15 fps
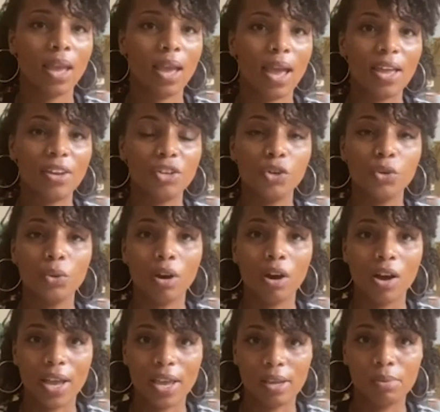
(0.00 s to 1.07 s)
and you
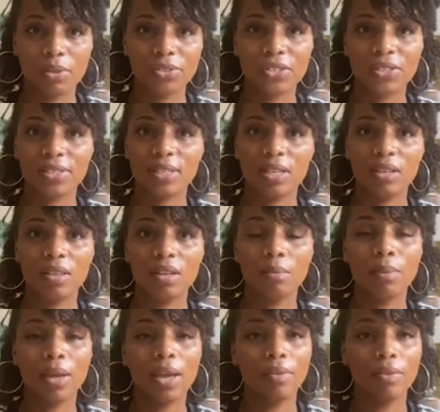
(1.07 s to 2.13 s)
are able to see them
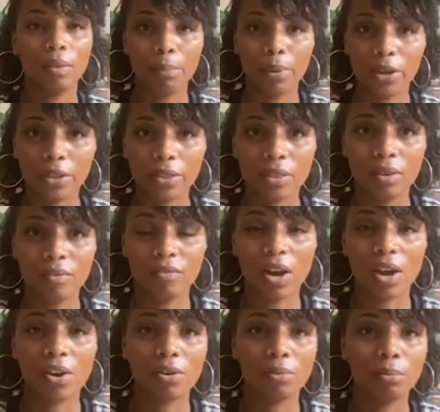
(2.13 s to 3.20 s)
in the birth
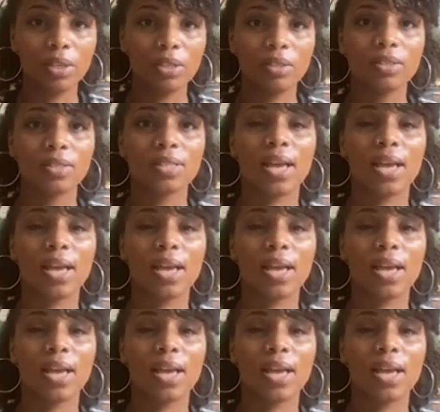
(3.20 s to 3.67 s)
environment.